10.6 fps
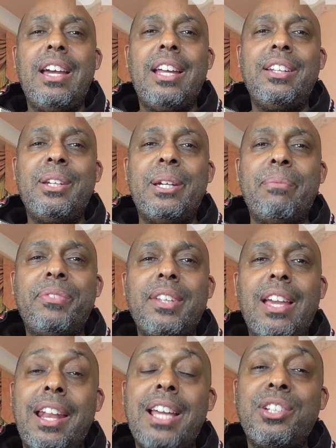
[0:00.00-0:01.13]
And
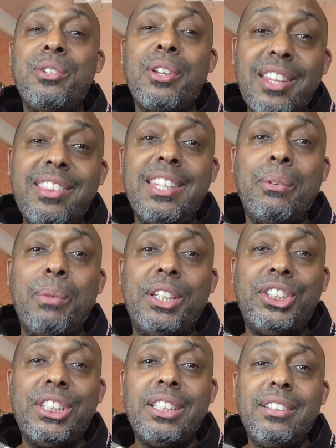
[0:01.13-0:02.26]
that's another thing
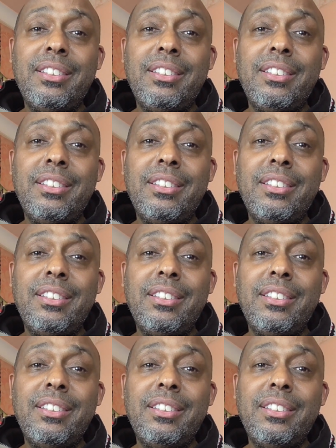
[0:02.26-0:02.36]
which